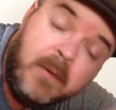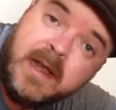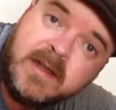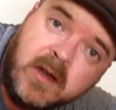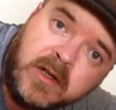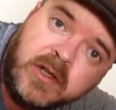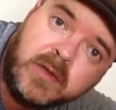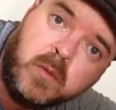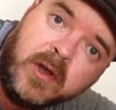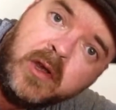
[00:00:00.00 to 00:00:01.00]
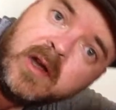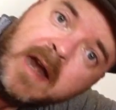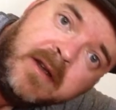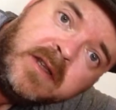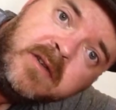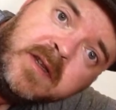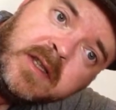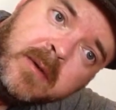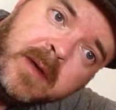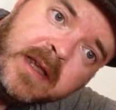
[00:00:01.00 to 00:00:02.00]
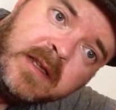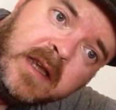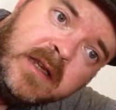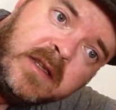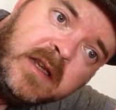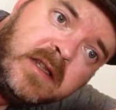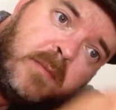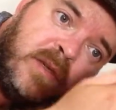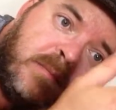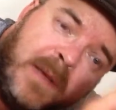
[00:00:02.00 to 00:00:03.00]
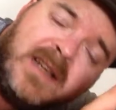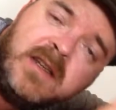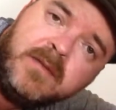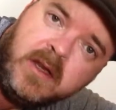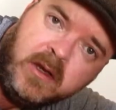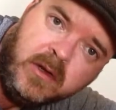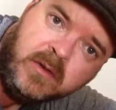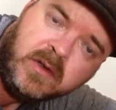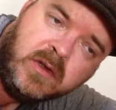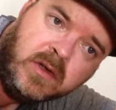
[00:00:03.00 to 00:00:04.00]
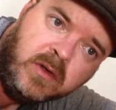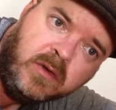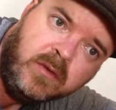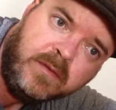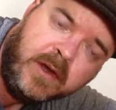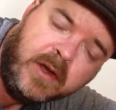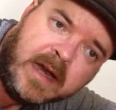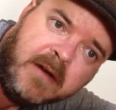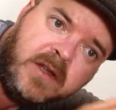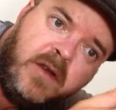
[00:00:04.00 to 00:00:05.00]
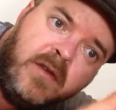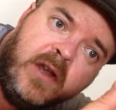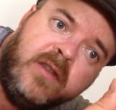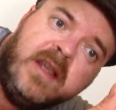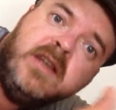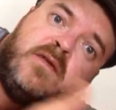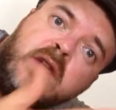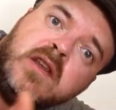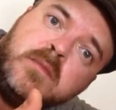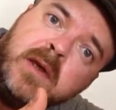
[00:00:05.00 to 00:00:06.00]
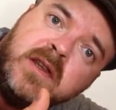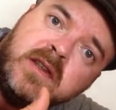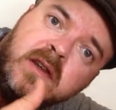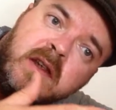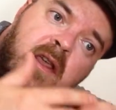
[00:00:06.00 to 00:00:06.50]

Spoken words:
it's not just what your character is doing. It's the perspective that you use for your character. You've heard of these first person,